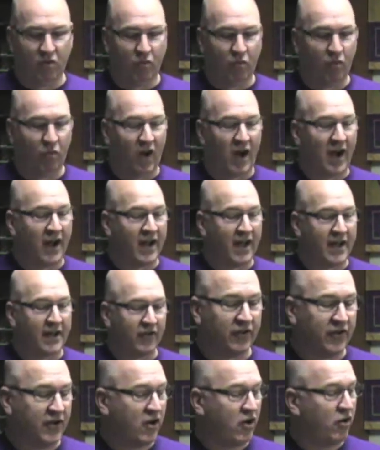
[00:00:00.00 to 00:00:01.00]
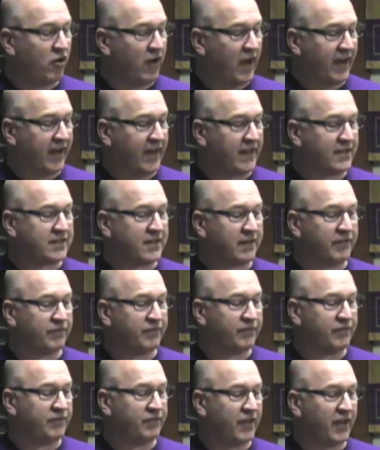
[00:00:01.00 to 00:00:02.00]
why I know. I guess it,
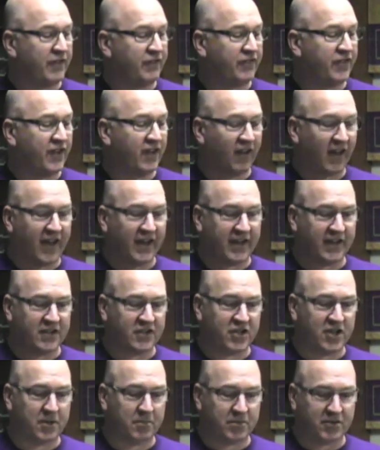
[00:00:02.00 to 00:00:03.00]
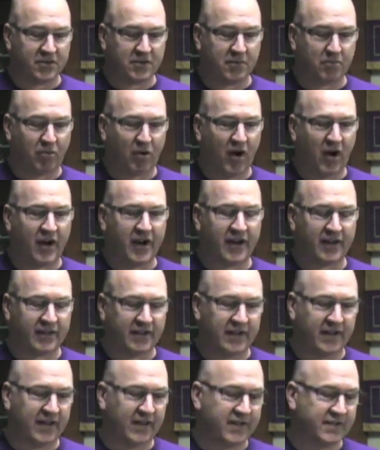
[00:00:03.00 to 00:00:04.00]
I feel like it cheapens the product
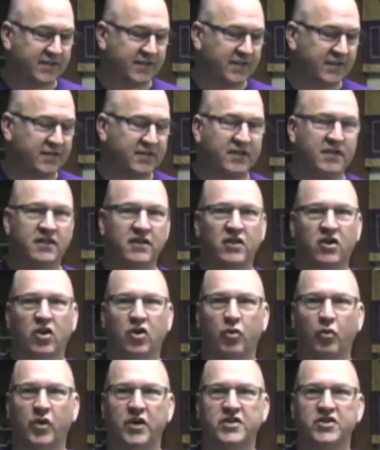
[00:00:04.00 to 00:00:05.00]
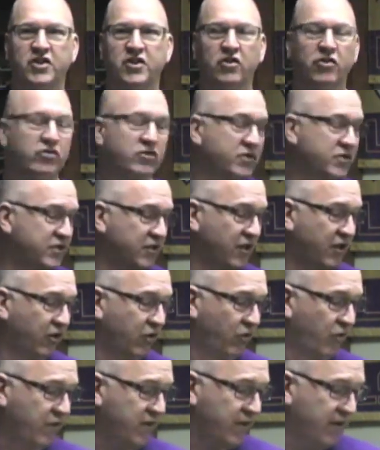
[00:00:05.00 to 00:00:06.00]
and isn't original.
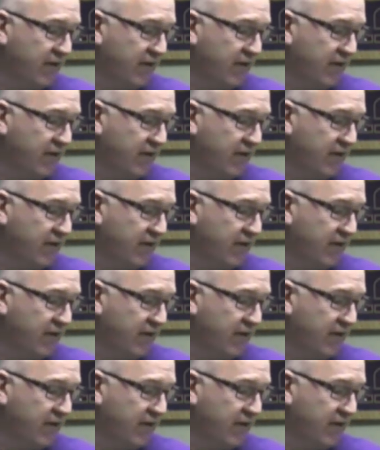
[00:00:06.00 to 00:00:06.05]
So